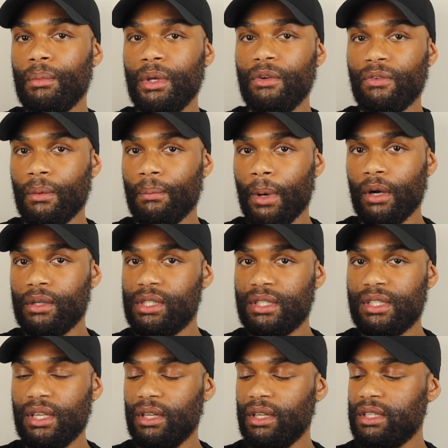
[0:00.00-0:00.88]
me from
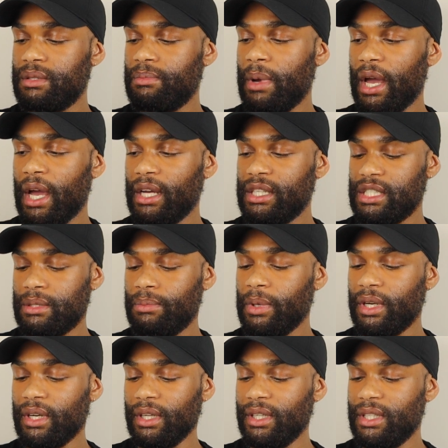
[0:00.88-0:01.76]
purchasing this bag just
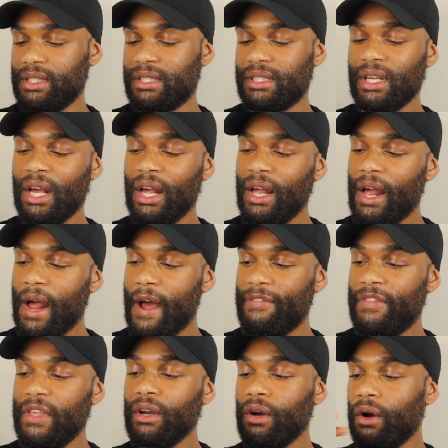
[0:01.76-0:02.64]
because
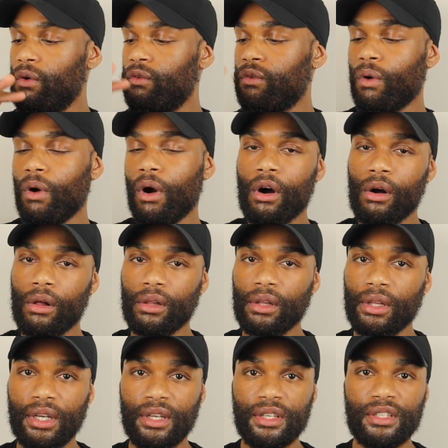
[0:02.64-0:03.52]
I think
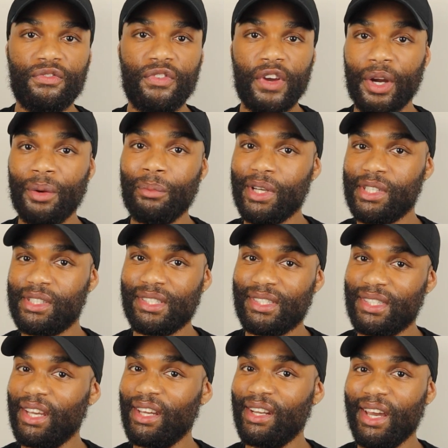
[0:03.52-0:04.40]
overall it is very much a
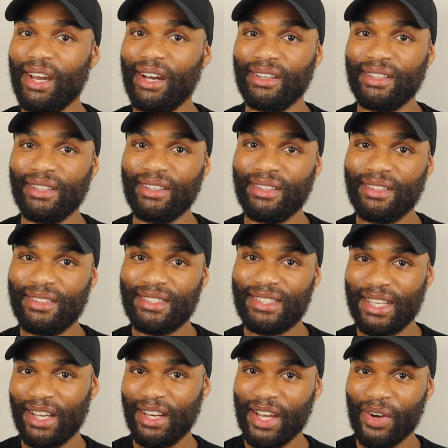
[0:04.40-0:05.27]

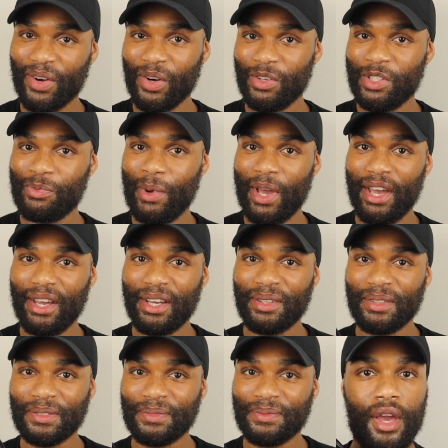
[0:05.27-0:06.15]
standout Coach bag.
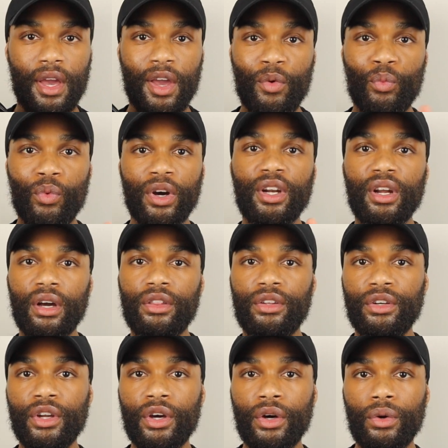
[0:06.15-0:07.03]
And one
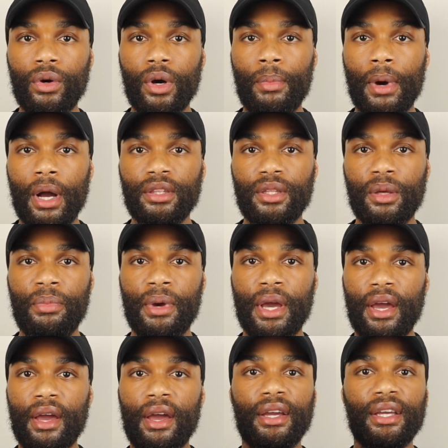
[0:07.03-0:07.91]
other note about the
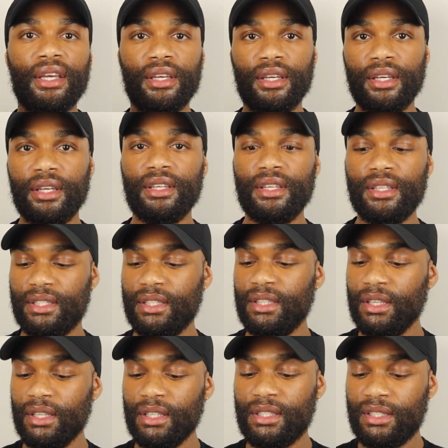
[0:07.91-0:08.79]
bag
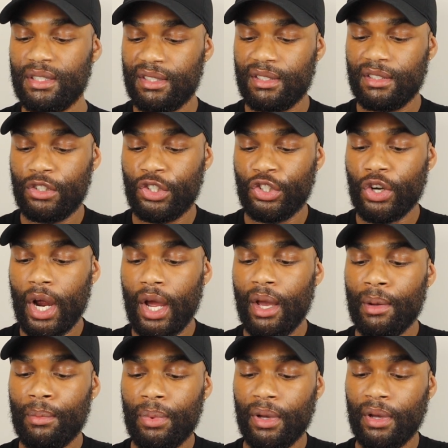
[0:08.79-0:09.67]
is this
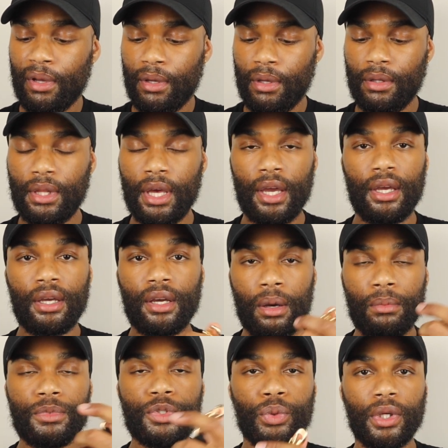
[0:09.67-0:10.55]
strap that it
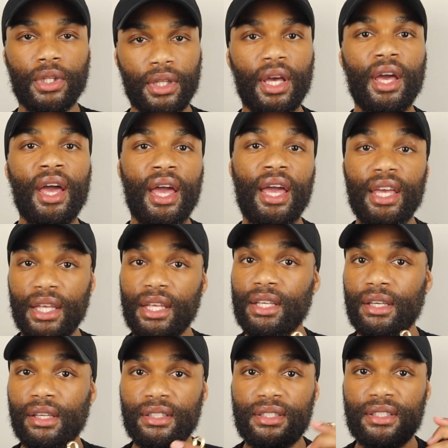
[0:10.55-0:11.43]
comes with
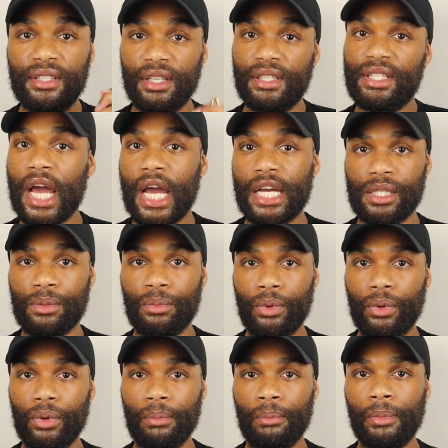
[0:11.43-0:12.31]
is
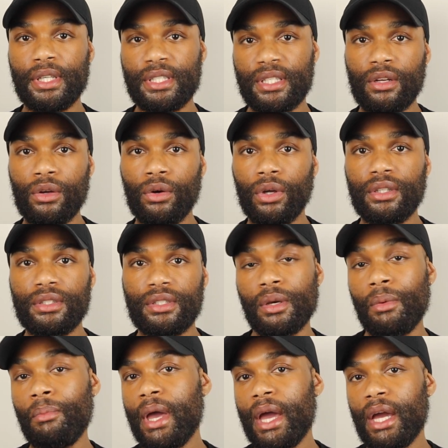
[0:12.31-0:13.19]
detachable, because I know
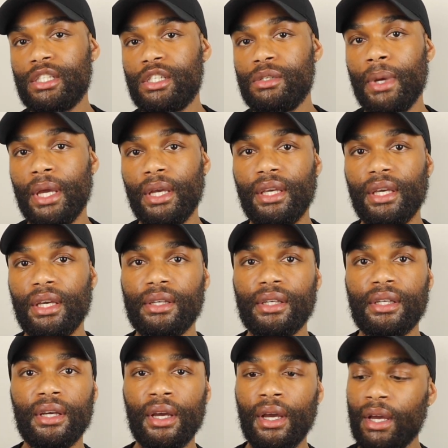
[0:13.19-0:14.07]
some bags you may
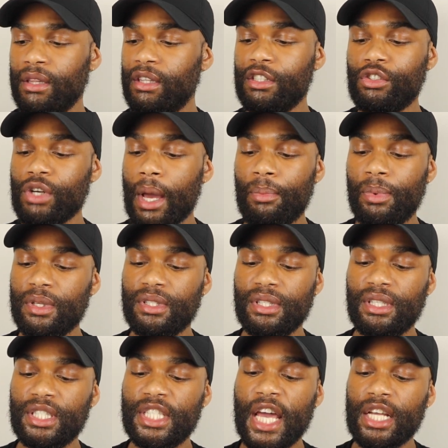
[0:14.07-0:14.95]
get the strap
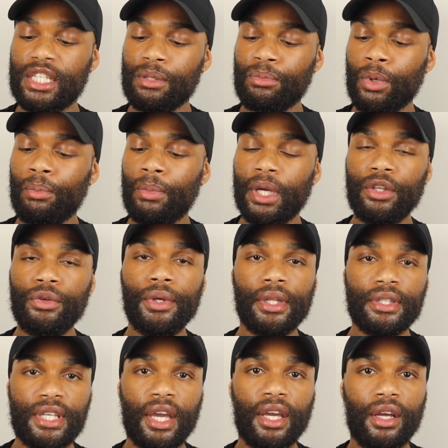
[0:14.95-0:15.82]
isn't detachable, but you
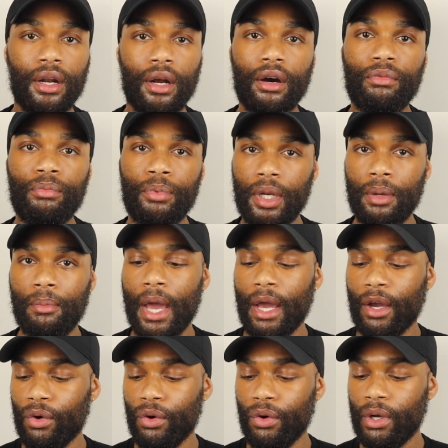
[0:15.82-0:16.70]
can take it off, put it
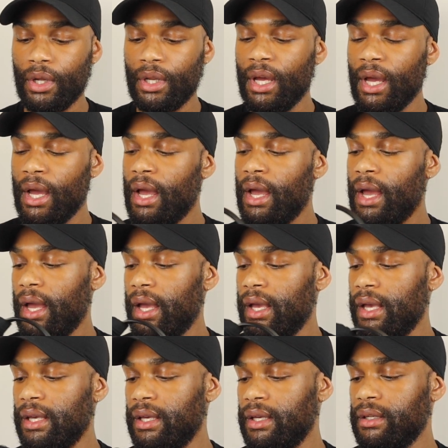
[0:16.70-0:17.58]
back on.
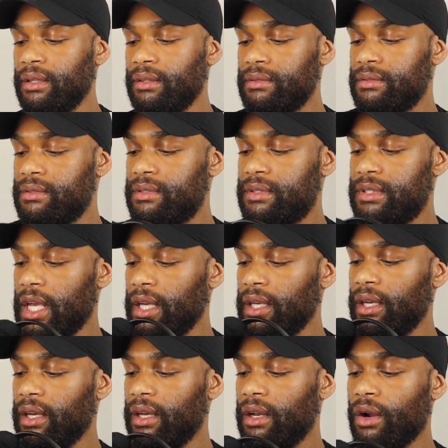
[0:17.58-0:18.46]
And
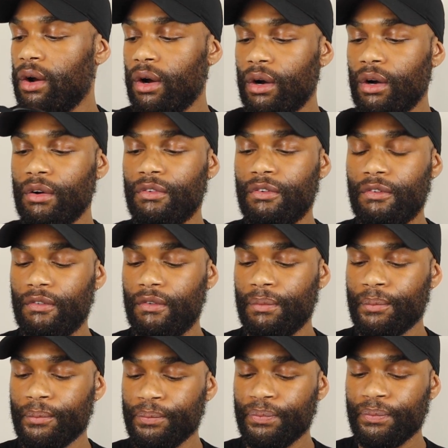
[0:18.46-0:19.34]
taking it
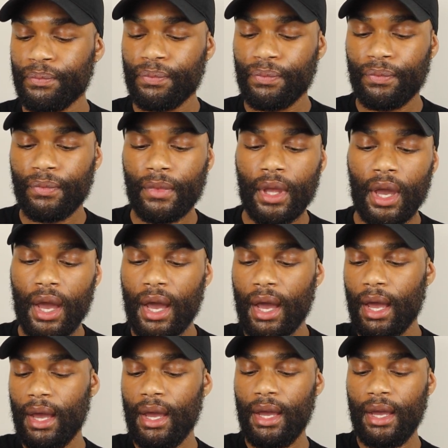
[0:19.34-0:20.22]
off,
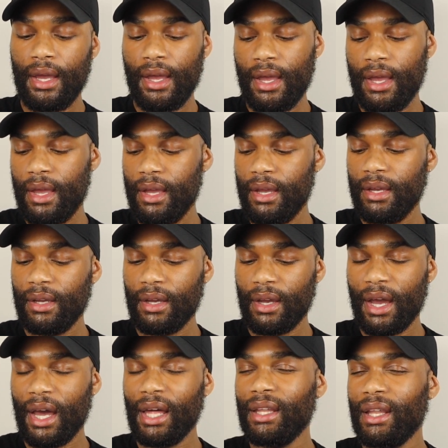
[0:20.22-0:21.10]
I
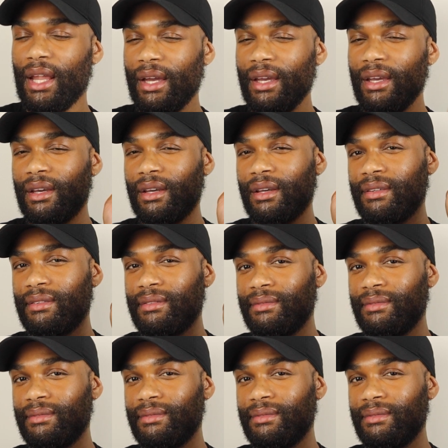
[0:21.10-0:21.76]
like